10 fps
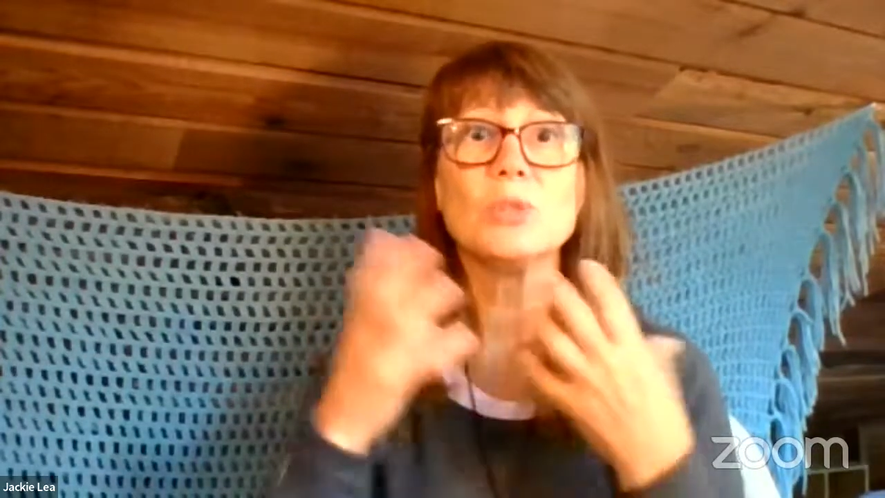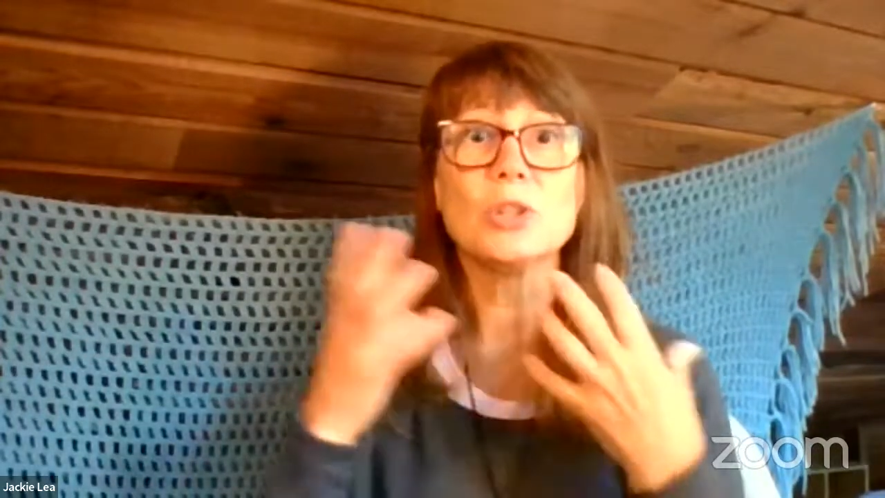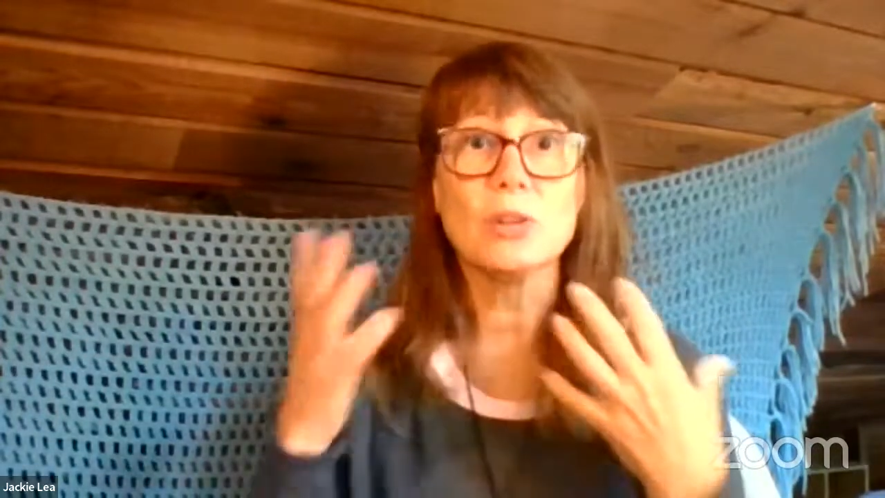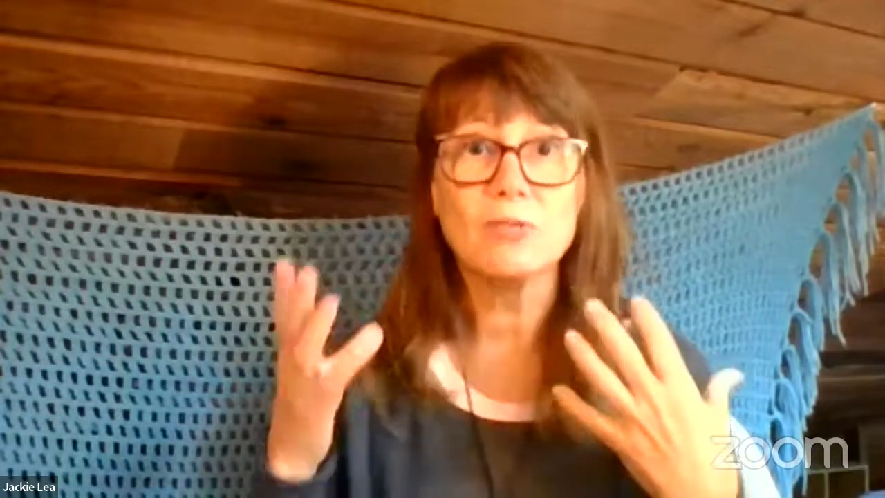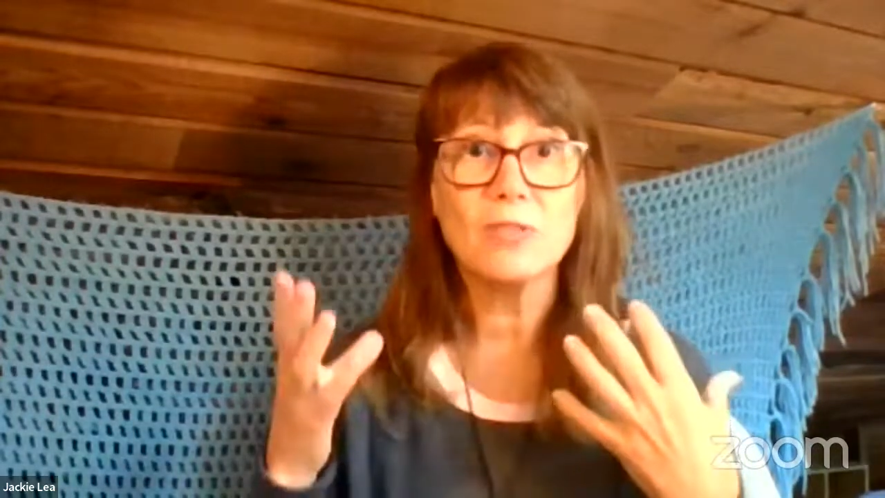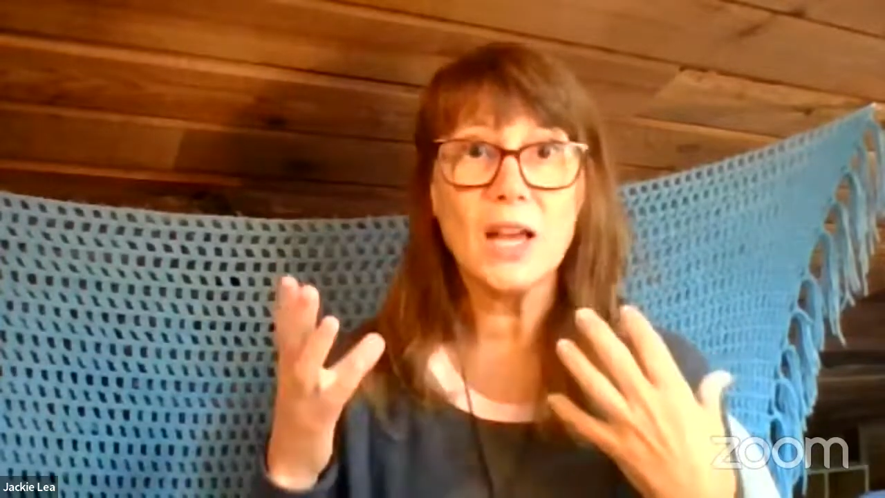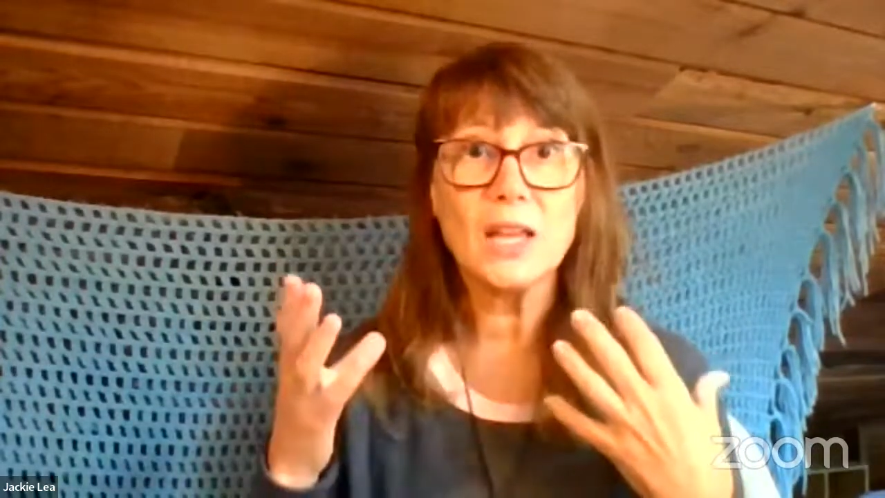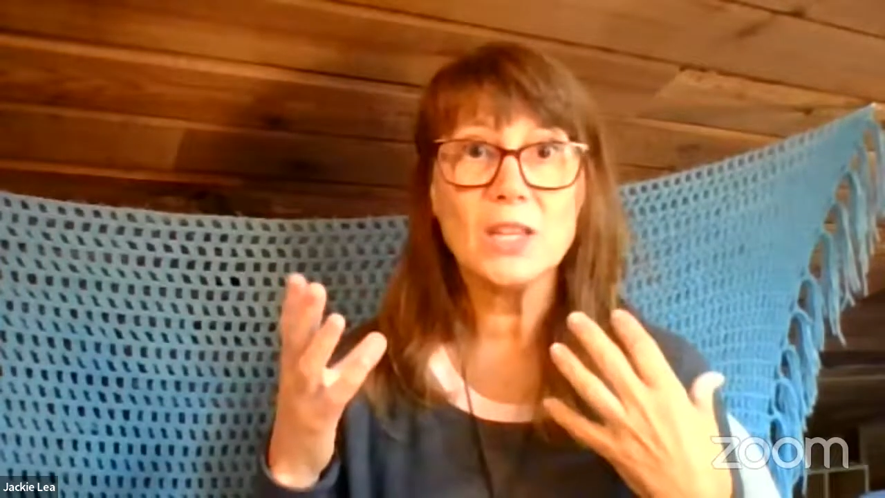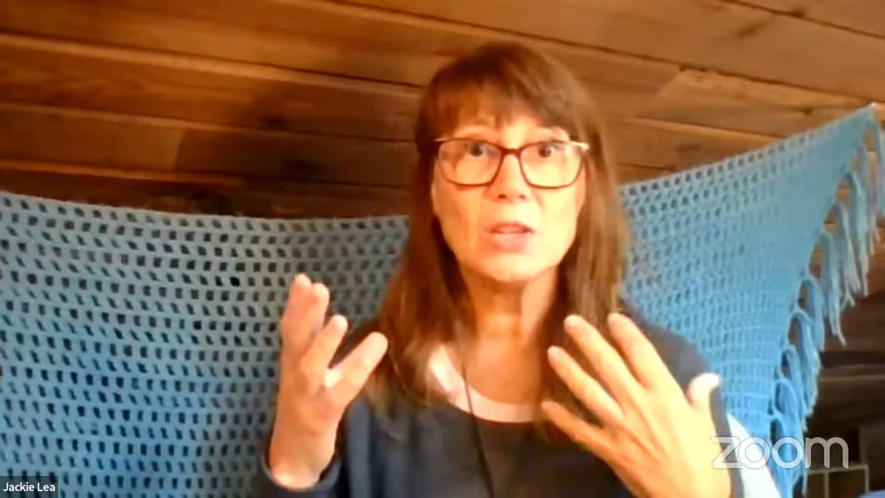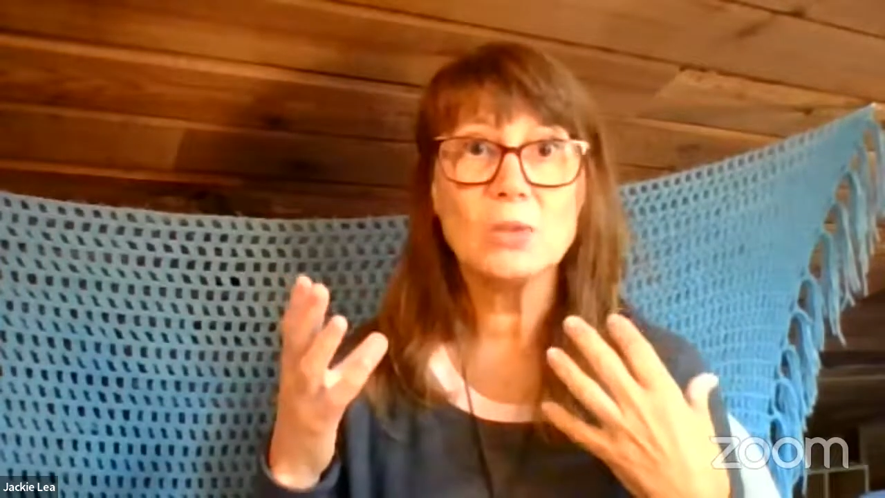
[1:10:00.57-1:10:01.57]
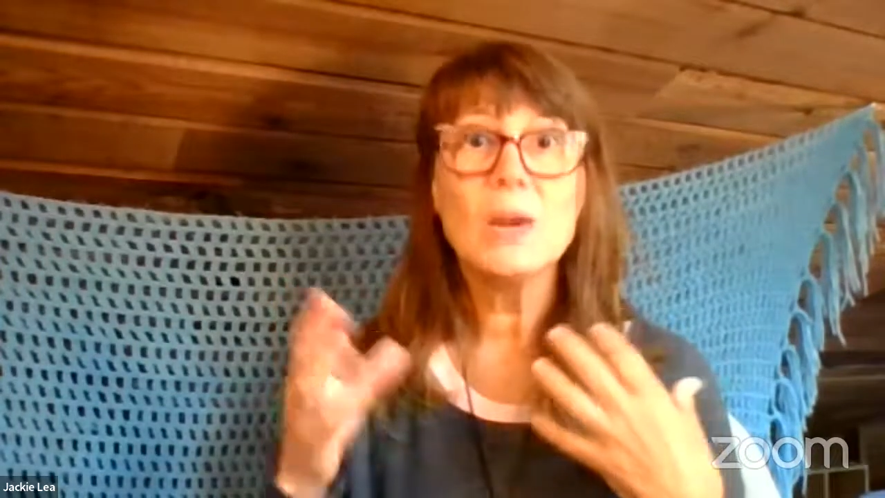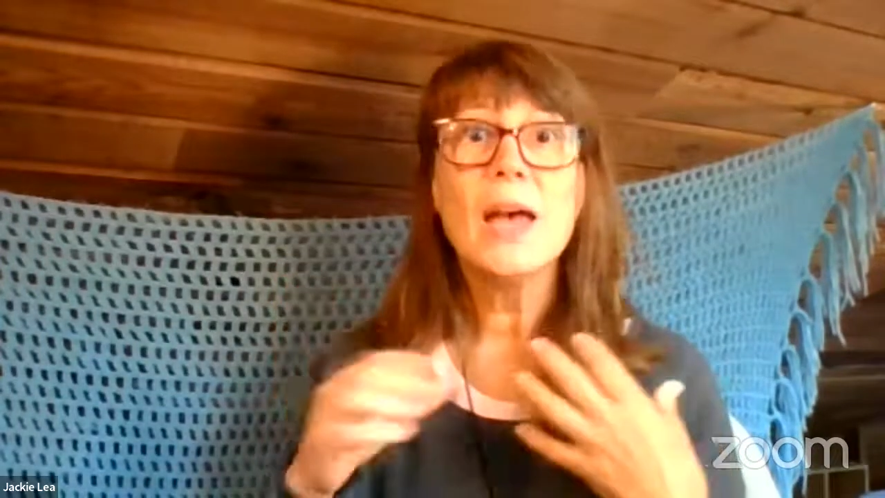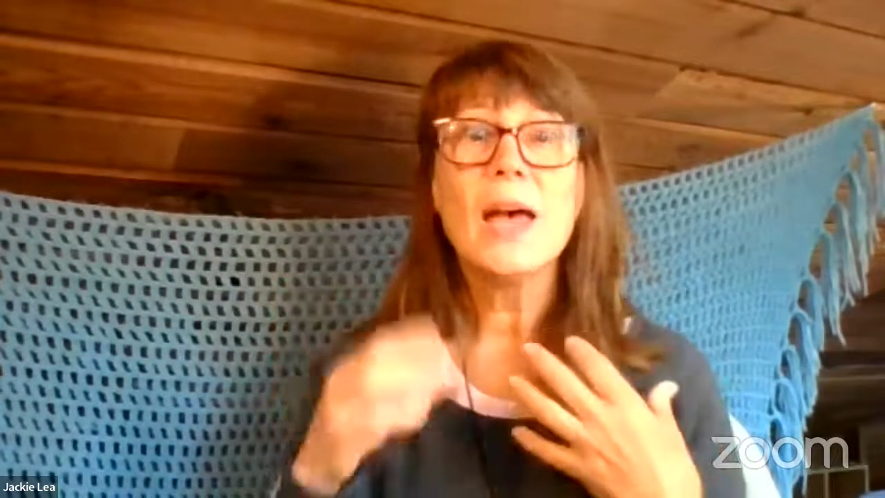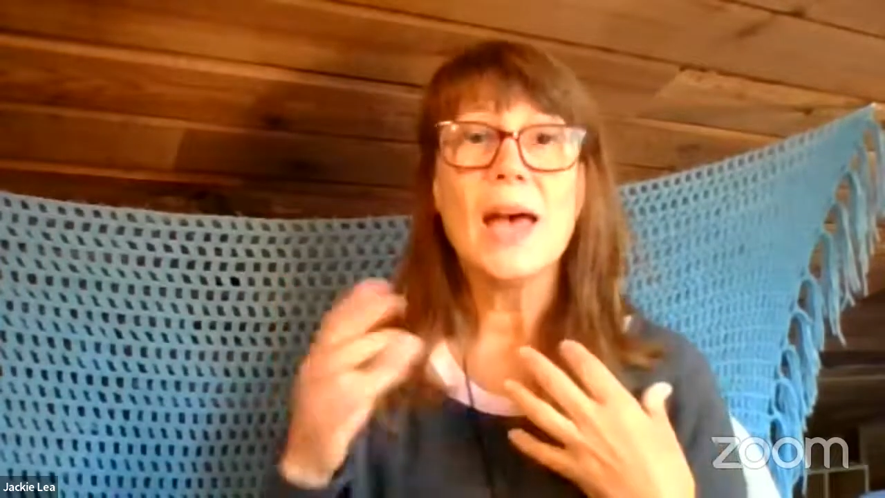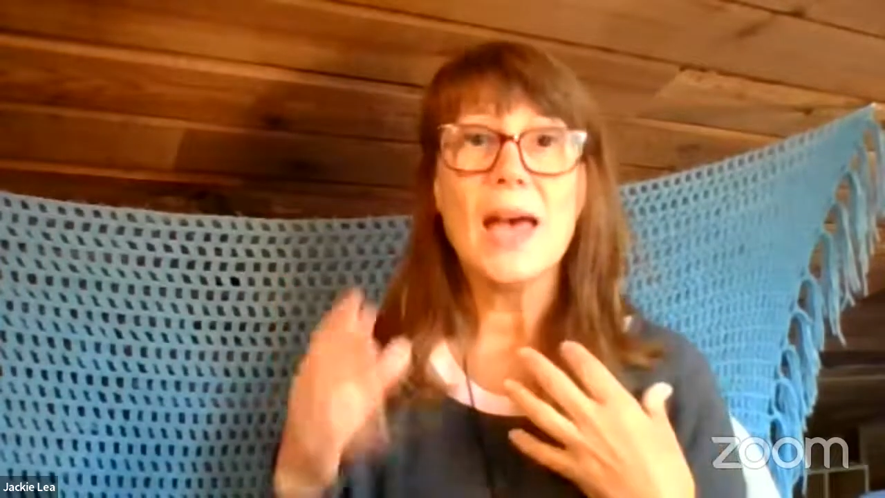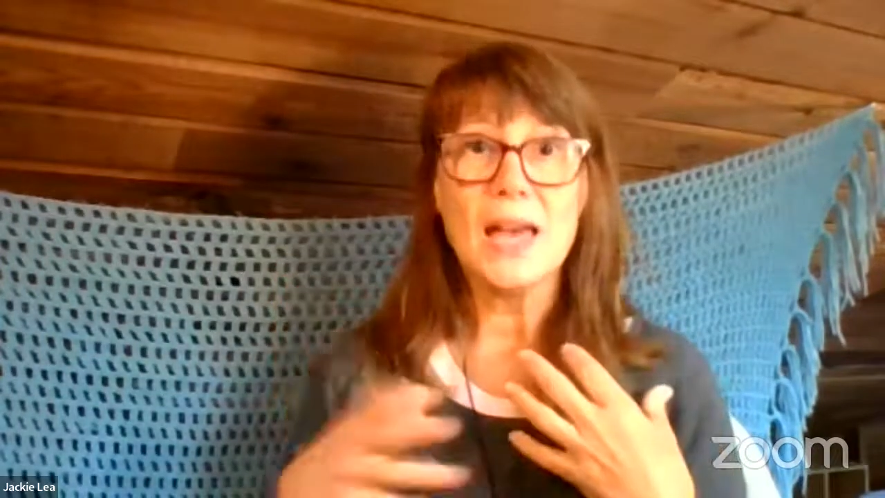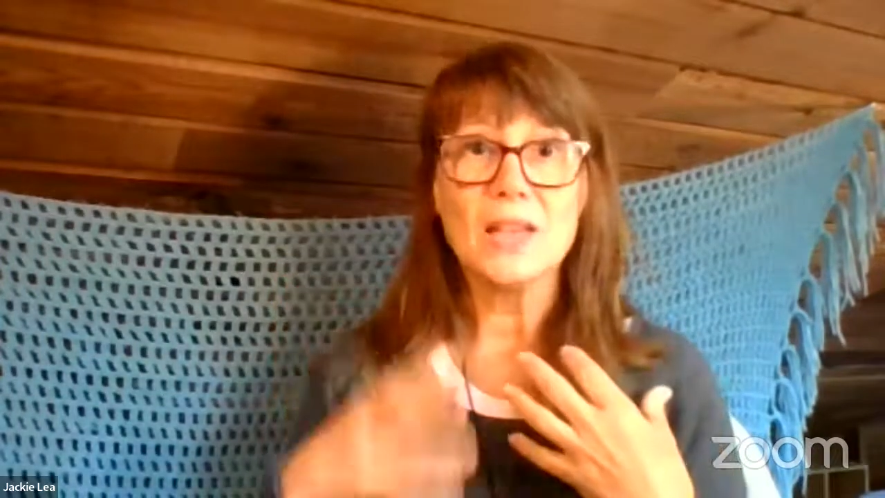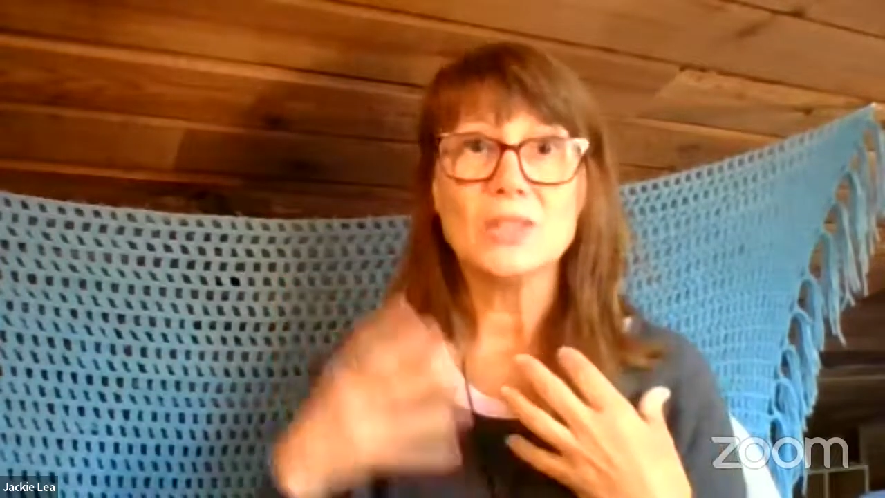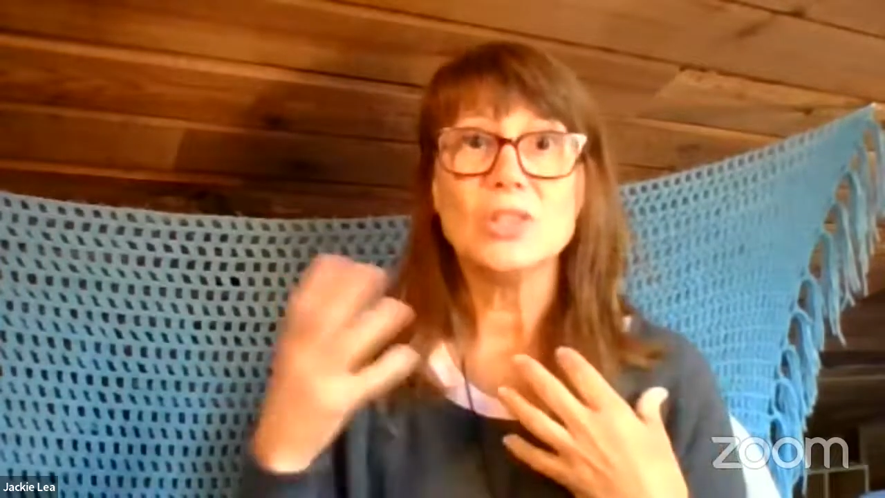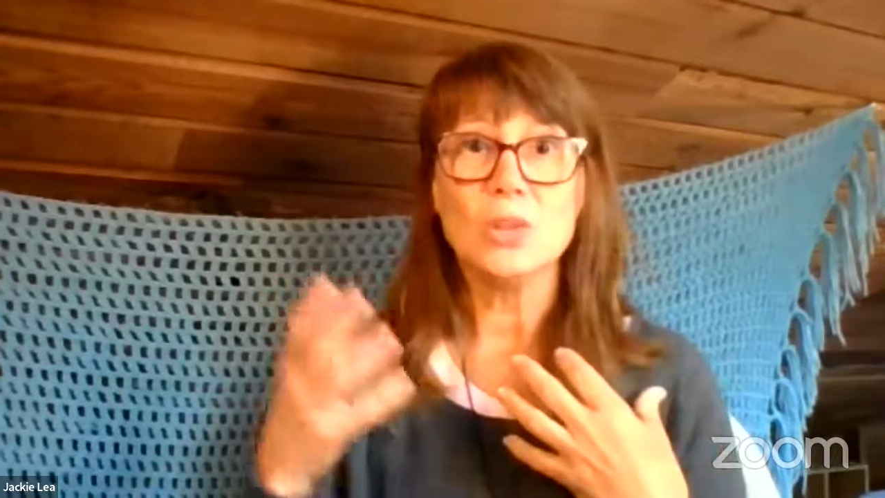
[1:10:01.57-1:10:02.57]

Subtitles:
purify you as